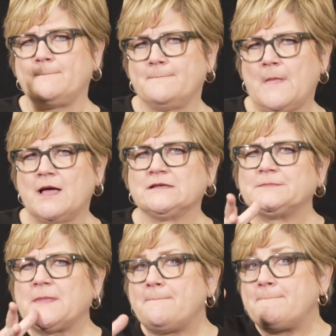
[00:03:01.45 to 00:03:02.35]
of an
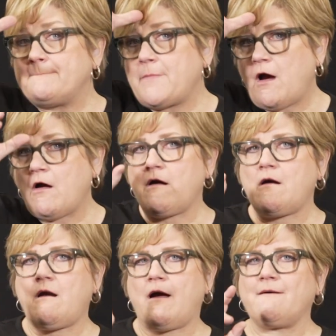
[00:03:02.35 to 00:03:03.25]
individual who
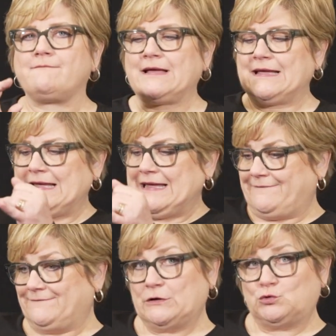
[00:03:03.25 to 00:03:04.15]
is deaf,
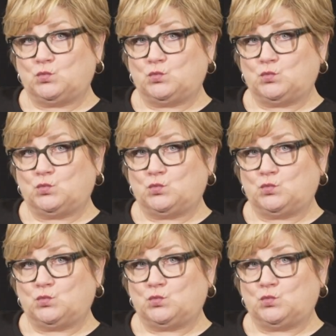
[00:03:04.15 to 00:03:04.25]
deafblind,